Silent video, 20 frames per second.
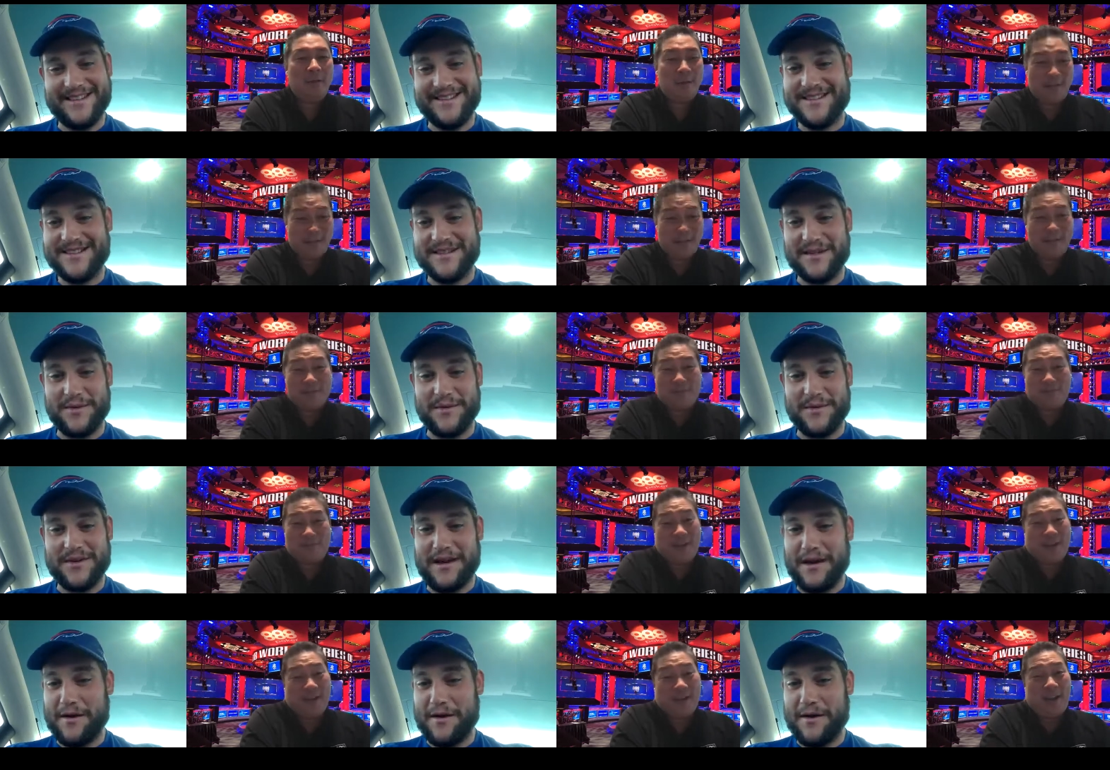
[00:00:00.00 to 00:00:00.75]
Speaker 1: So
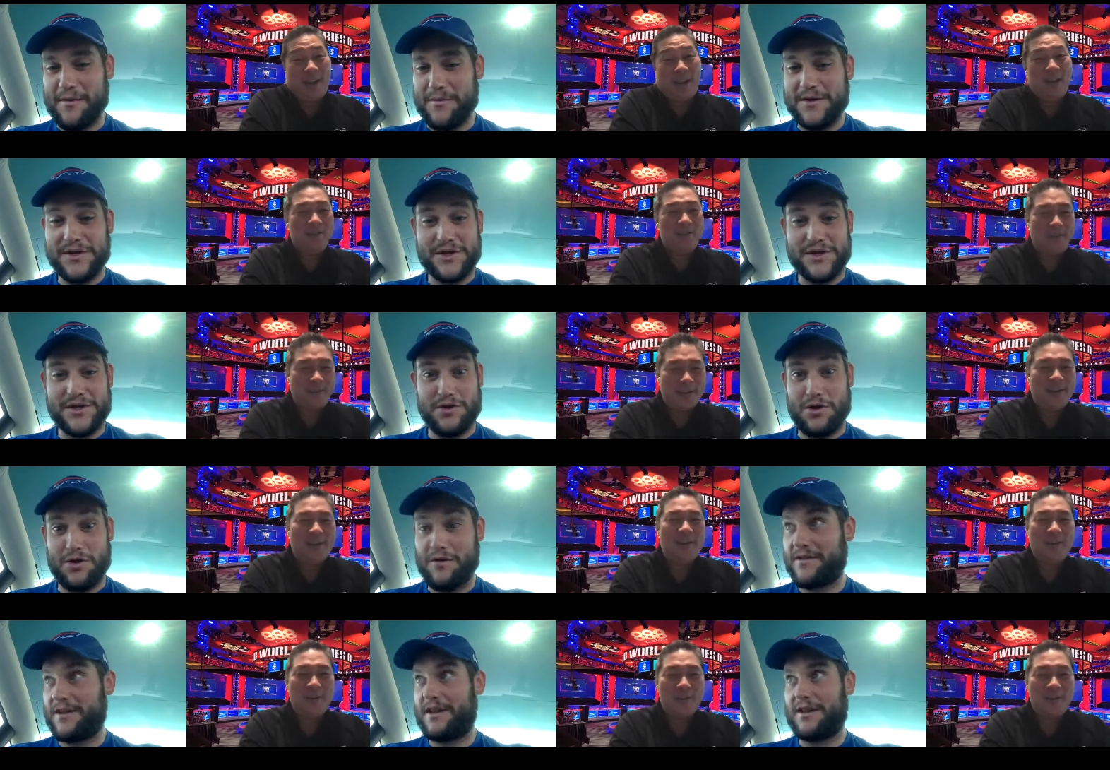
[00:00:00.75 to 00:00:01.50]
Let's find out.
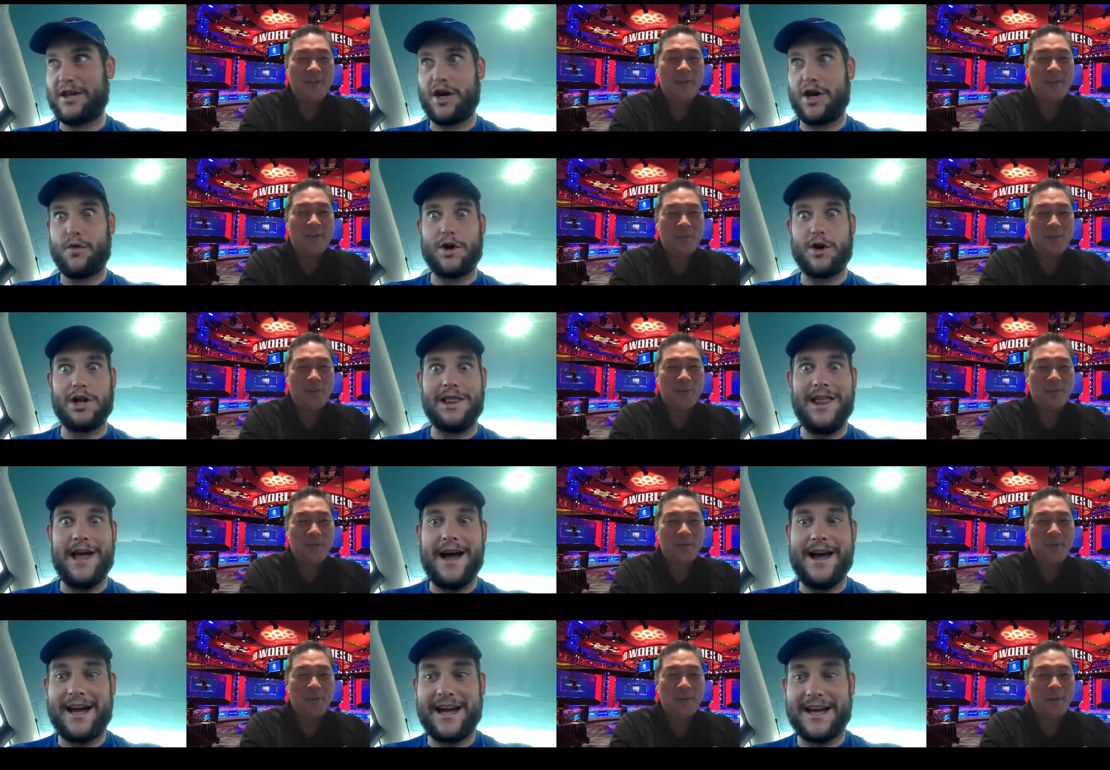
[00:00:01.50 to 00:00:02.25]
There were
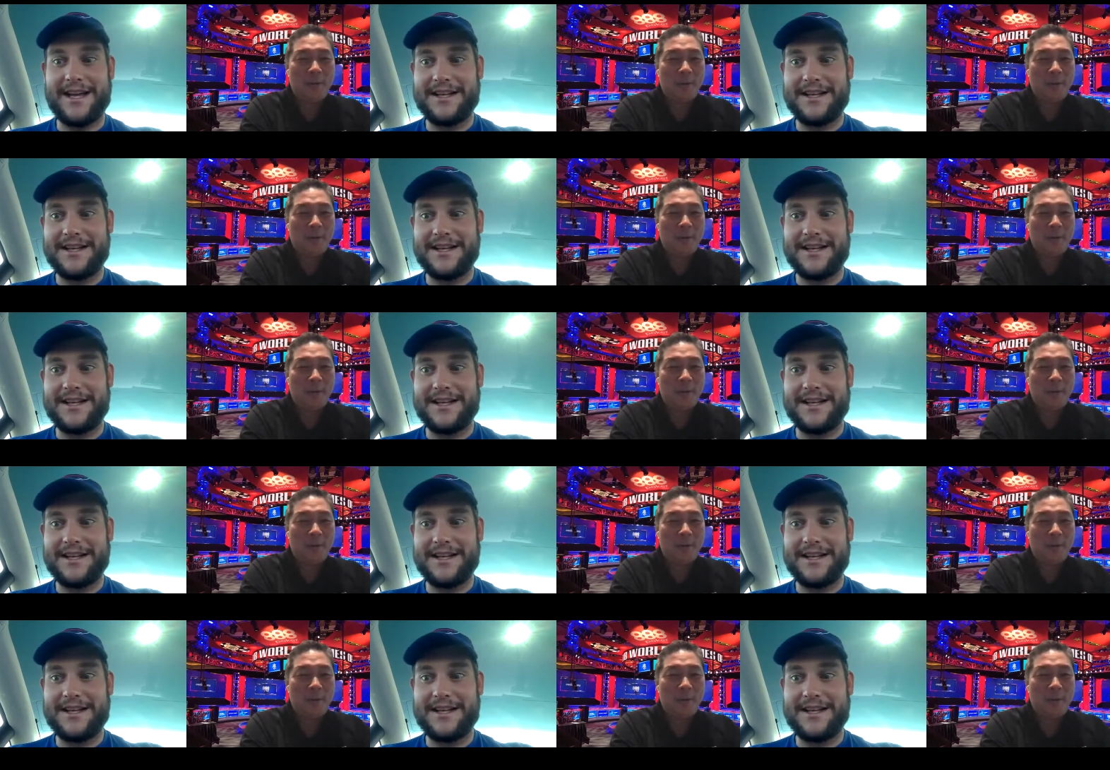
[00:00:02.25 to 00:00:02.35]
like